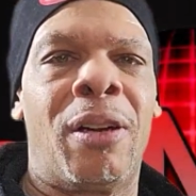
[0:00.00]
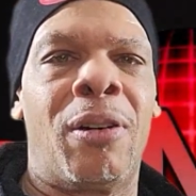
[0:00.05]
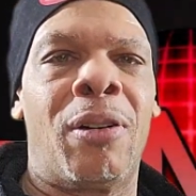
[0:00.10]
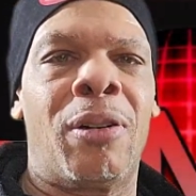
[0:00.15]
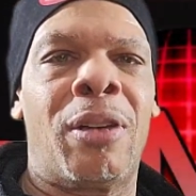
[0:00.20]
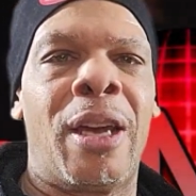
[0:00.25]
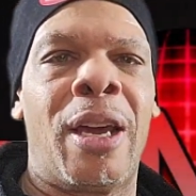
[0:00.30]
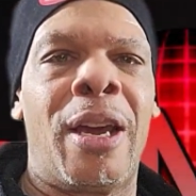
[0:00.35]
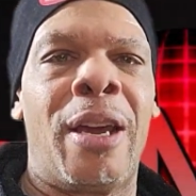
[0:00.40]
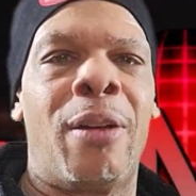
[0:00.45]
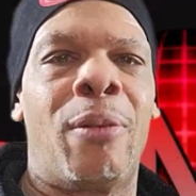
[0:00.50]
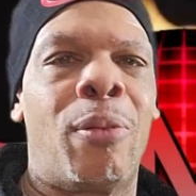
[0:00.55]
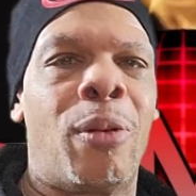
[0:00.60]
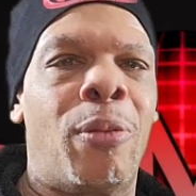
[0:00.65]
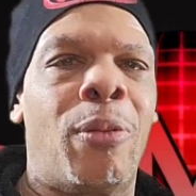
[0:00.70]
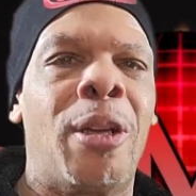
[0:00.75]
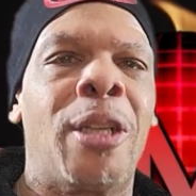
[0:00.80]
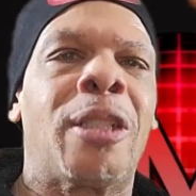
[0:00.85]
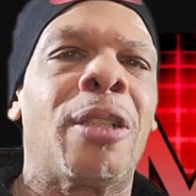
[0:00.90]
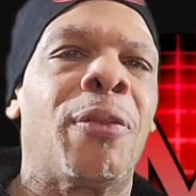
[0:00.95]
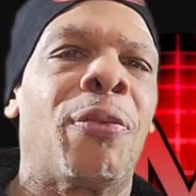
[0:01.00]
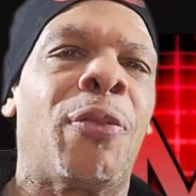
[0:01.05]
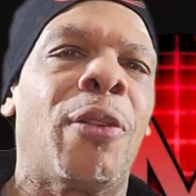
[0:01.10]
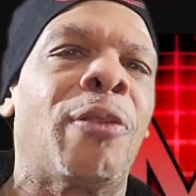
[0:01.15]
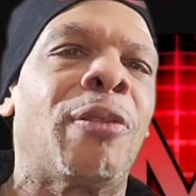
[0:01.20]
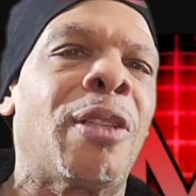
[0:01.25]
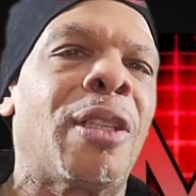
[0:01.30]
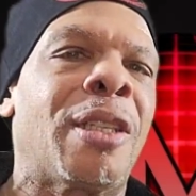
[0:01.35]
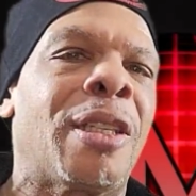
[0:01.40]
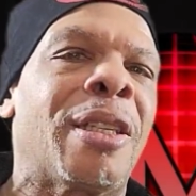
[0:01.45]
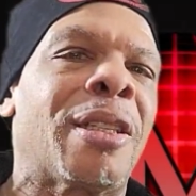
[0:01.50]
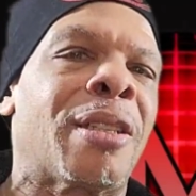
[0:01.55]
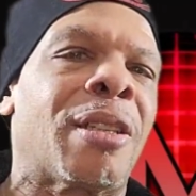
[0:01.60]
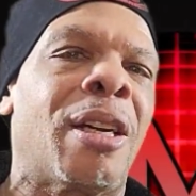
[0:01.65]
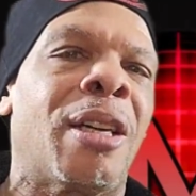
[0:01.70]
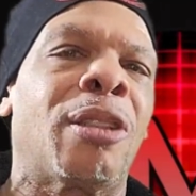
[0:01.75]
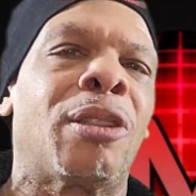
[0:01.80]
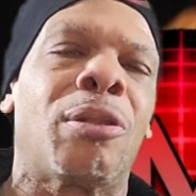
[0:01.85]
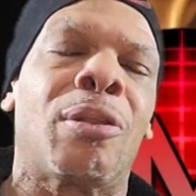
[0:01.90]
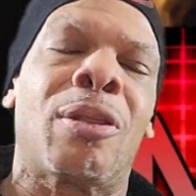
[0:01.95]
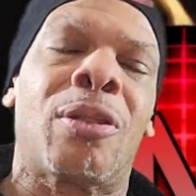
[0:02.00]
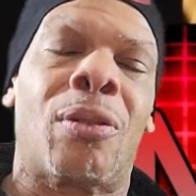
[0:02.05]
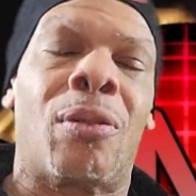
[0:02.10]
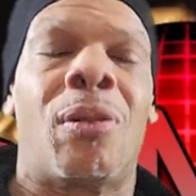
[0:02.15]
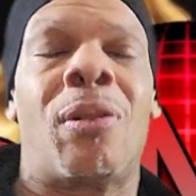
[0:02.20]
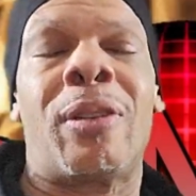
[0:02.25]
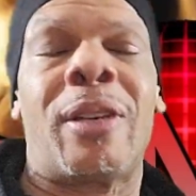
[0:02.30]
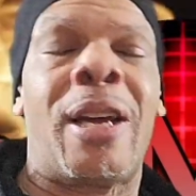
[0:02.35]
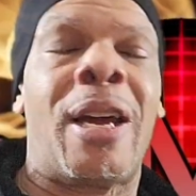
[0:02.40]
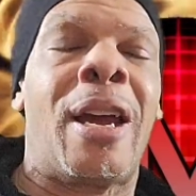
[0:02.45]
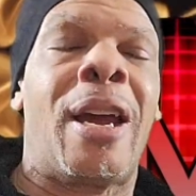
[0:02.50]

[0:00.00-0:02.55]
Okay, we're reaching 56 countries on